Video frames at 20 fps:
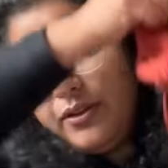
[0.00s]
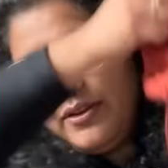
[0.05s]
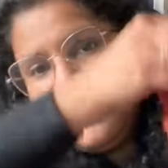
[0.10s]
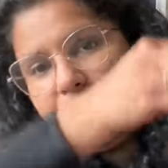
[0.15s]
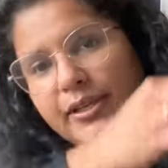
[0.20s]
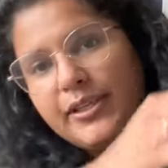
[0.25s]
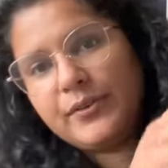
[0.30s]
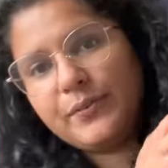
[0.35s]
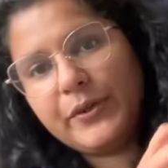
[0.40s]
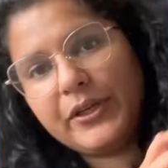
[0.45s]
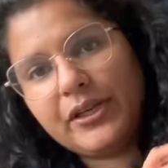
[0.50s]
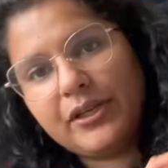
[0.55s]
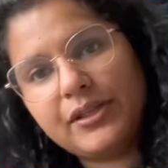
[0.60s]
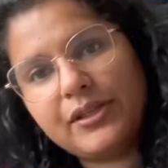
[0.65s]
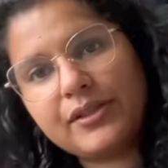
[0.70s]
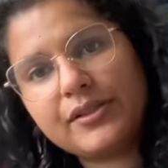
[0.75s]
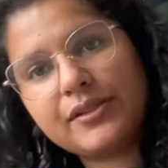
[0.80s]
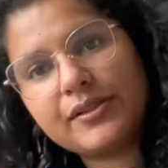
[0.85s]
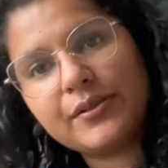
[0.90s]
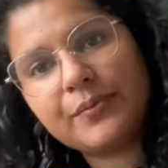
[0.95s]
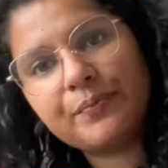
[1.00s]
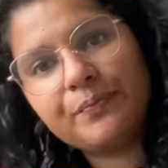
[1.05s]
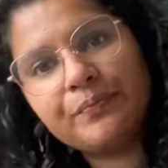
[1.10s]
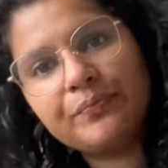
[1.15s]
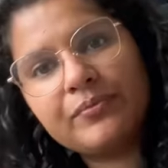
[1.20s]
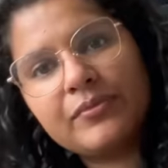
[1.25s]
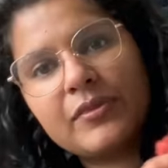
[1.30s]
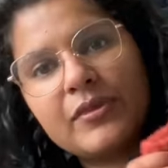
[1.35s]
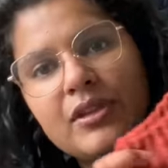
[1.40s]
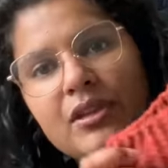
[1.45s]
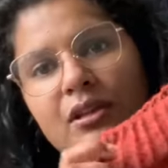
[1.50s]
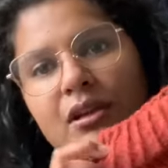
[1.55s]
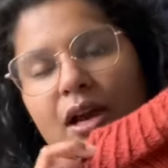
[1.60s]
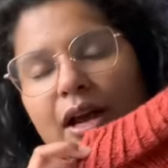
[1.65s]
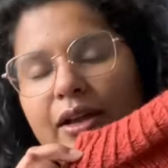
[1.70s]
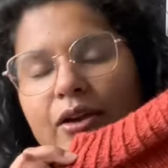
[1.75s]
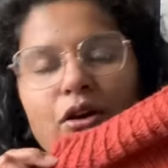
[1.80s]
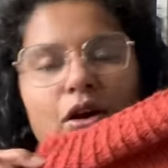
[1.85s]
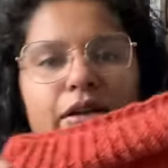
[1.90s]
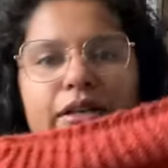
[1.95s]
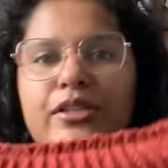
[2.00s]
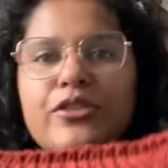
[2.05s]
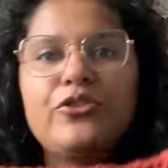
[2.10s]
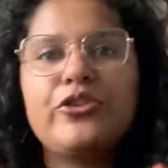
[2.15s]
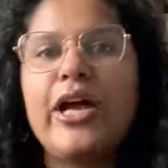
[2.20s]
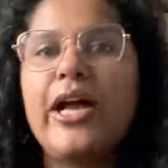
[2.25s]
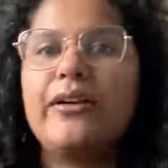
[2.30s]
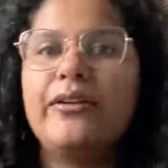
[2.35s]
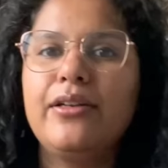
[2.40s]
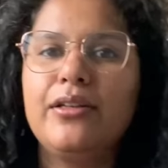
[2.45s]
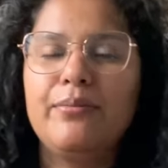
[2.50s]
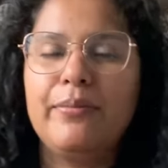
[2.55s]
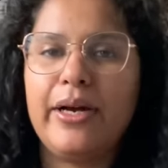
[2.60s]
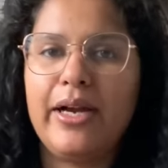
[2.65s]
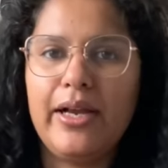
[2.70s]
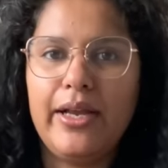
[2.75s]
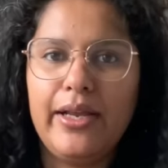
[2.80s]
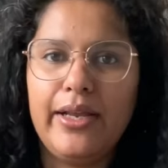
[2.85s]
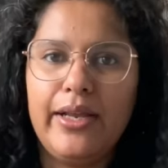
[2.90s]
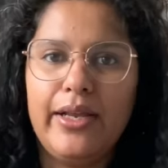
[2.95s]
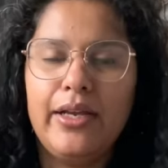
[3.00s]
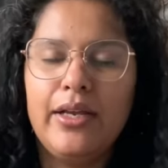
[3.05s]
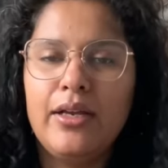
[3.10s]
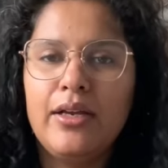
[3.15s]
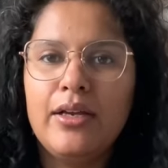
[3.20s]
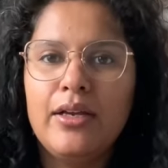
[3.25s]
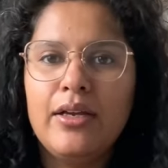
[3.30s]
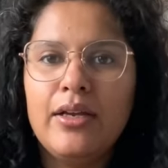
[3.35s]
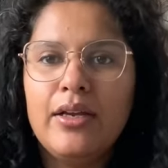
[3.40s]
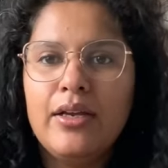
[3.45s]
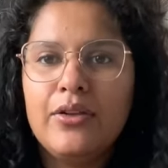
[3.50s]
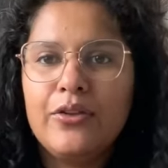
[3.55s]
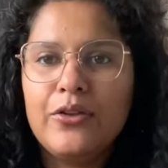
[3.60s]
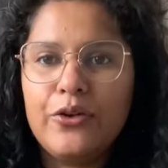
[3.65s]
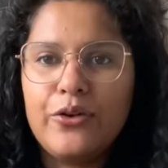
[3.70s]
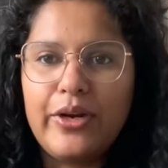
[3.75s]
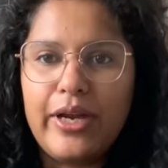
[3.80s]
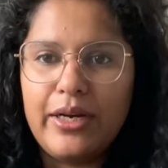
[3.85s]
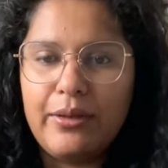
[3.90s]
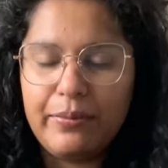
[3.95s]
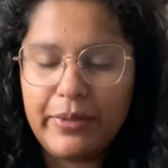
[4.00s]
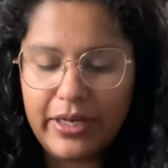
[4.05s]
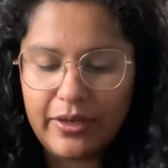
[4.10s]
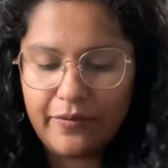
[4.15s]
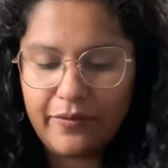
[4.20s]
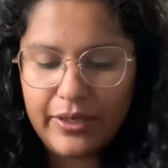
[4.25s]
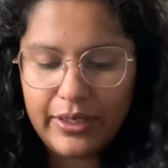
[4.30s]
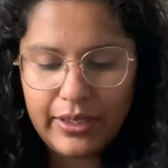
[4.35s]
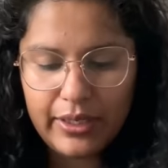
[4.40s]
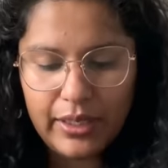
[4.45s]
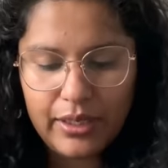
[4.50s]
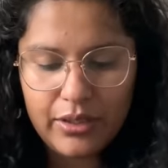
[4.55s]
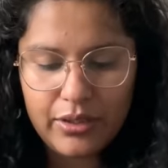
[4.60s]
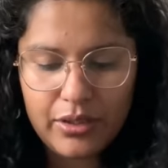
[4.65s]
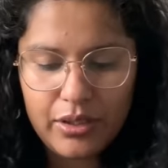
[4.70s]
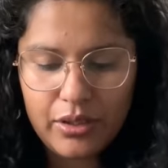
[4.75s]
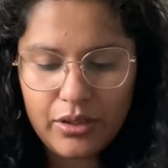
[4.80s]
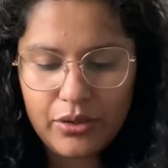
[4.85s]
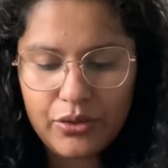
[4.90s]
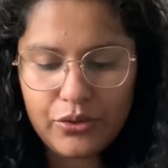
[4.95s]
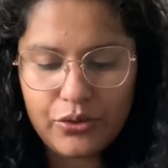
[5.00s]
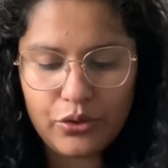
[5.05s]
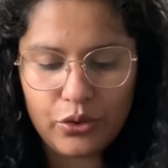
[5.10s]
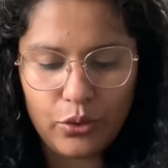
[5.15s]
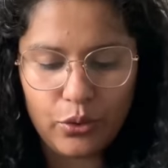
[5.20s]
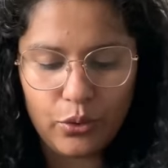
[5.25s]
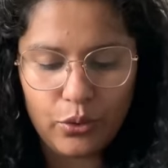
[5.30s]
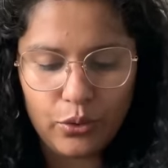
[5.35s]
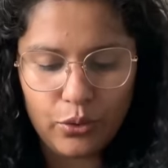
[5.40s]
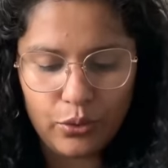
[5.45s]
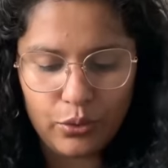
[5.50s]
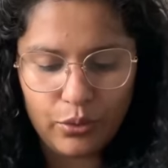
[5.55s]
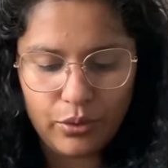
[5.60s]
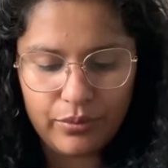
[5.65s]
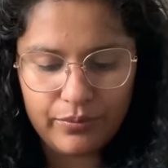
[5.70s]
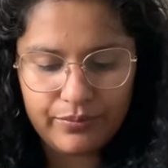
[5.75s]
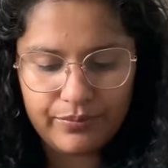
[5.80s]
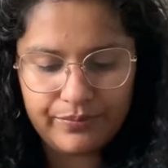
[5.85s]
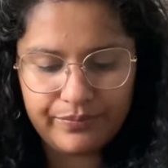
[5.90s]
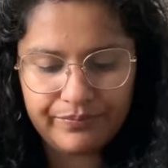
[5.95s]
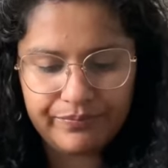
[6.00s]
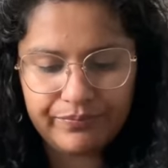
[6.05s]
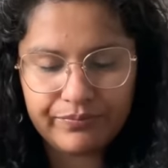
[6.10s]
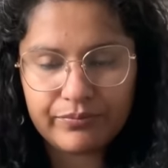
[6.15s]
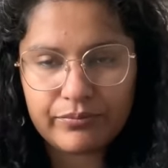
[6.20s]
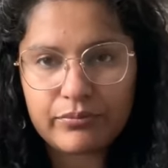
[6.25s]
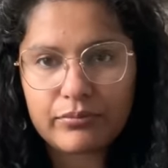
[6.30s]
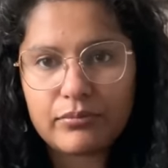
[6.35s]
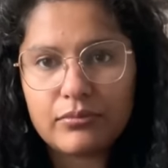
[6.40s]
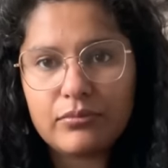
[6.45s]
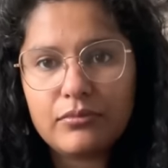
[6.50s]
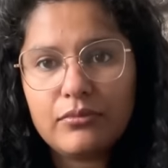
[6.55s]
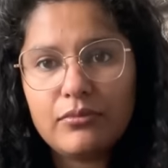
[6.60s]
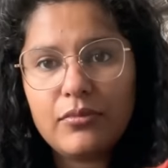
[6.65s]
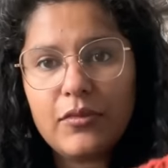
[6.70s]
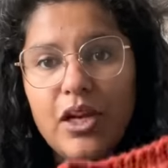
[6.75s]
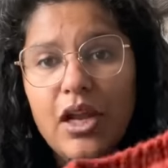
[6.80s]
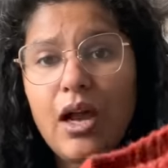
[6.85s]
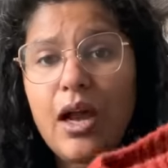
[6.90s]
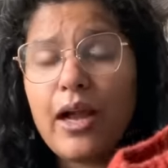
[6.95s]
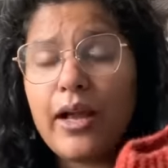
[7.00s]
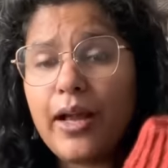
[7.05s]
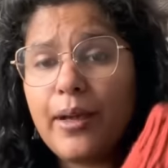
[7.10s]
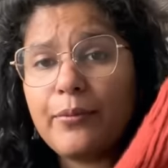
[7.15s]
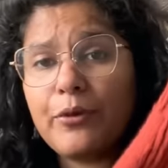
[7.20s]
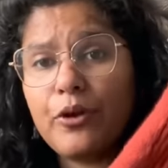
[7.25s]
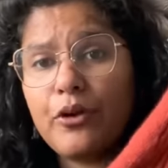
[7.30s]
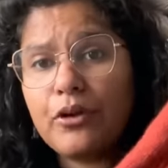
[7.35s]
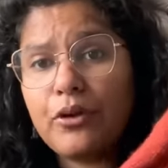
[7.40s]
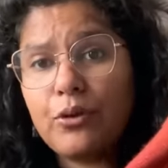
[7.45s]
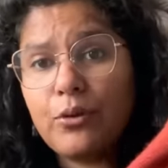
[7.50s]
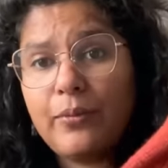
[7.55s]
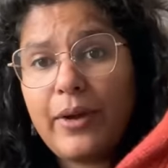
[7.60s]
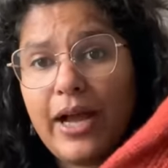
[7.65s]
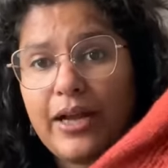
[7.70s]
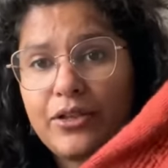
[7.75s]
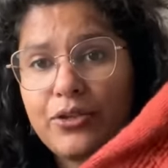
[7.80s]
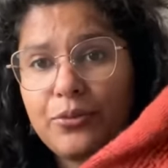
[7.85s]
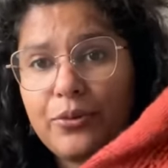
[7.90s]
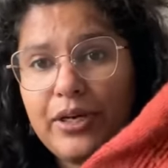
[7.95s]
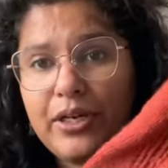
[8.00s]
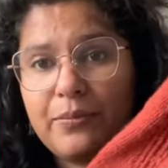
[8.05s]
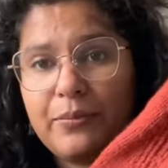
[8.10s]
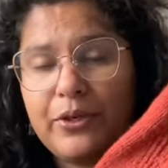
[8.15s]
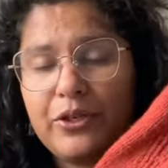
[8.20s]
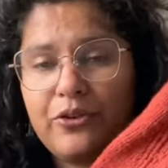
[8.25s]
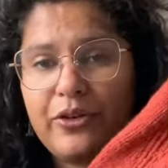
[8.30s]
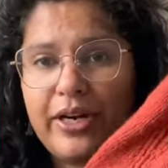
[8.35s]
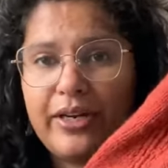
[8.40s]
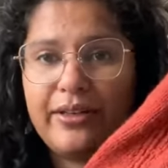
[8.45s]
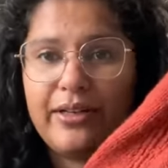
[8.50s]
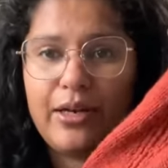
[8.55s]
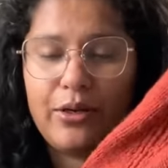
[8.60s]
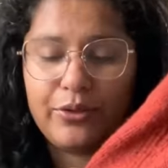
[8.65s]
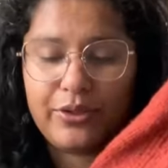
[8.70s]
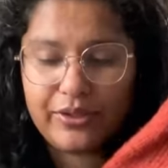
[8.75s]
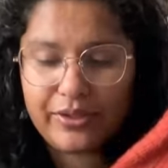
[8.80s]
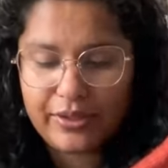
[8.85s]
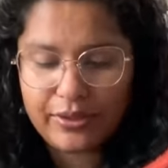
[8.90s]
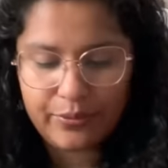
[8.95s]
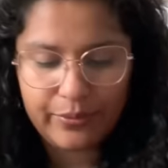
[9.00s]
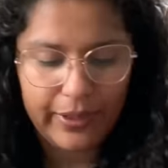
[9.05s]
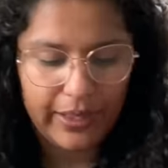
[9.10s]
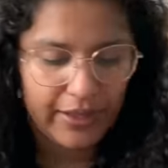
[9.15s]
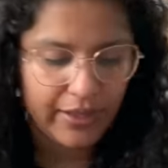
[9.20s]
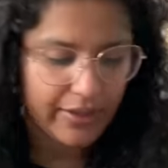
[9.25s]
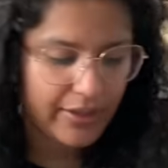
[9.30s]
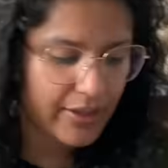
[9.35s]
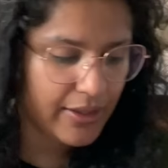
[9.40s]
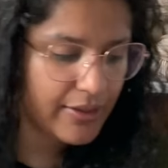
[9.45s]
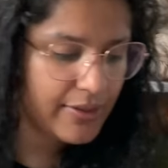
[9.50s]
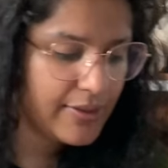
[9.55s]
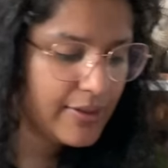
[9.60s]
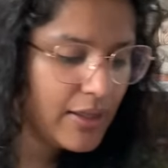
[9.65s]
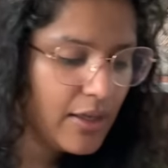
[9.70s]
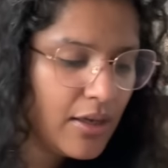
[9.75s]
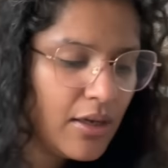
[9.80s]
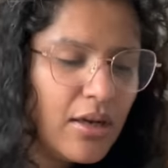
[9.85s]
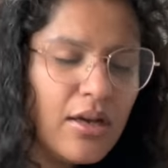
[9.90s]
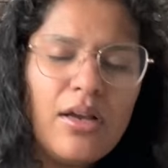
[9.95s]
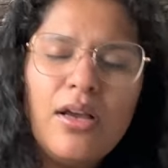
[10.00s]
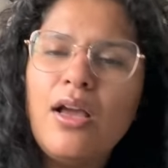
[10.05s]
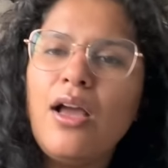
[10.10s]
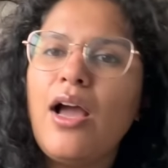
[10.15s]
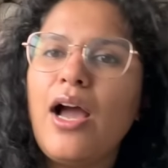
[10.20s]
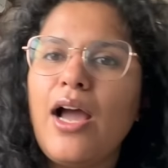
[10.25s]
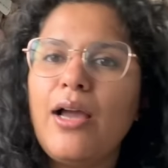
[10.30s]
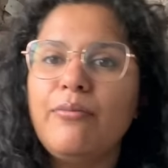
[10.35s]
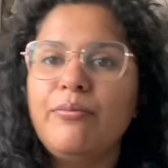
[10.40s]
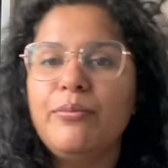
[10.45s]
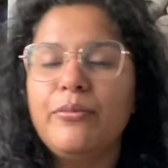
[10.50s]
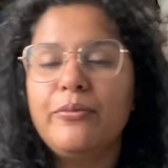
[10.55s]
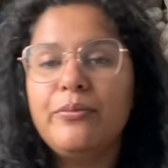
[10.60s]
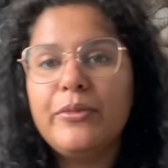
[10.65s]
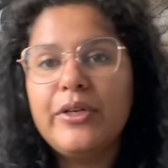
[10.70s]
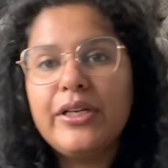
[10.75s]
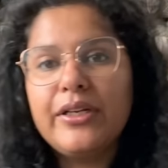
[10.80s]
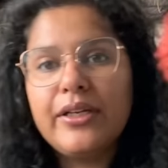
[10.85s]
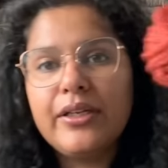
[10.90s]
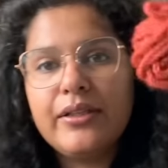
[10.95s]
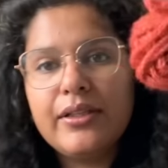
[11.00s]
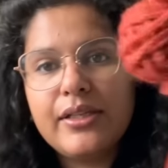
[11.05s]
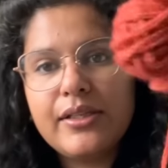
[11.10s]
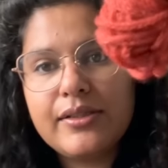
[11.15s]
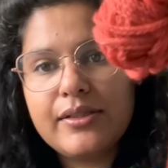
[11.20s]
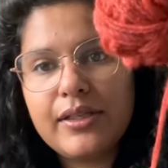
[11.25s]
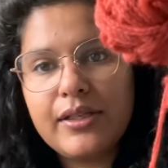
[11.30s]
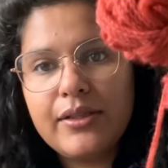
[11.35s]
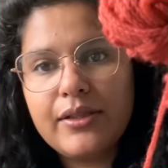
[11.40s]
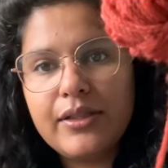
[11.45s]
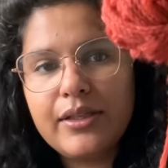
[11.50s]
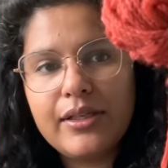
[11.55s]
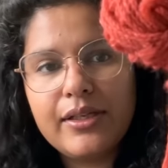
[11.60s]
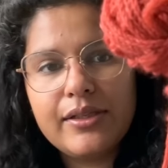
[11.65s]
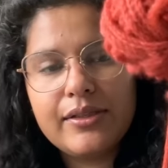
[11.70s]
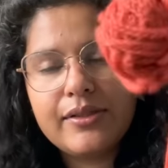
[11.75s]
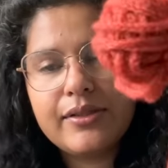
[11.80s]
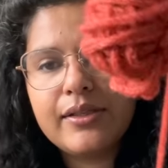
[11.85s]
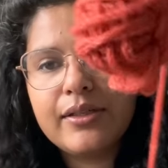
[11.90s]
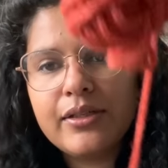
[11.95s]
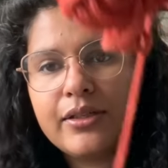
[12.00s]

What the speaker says: this because I got distracted by the Rhinebeck weekend. So I am gonna go back to it, but right now this is where it is. I'm knitting this in this